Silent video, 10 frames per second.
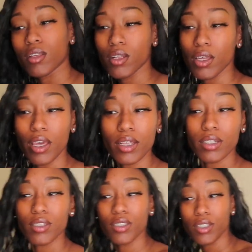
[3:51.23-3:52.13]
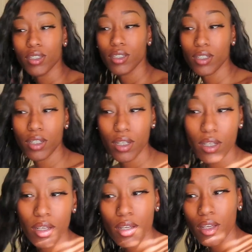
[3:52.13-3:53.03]
So yes, just
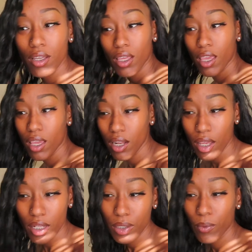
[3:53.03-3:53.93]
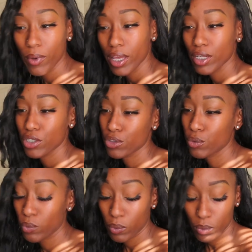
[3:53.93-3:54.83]
get it as wet as
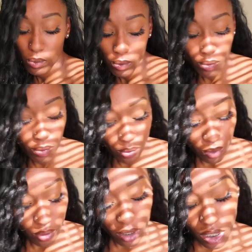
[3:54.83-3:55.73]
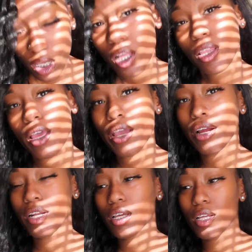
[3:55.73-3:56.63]
you think the
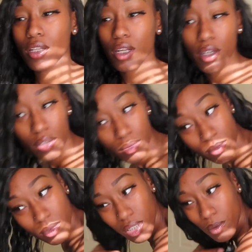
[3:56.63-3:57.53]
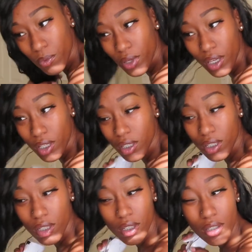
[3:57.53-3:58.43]
hair needs. Um, some wigs,
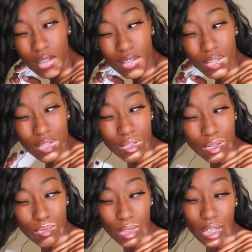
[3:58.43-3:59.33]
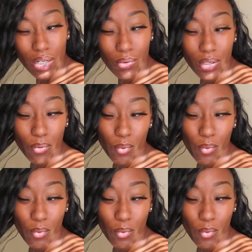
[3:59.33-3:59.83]
you might not want to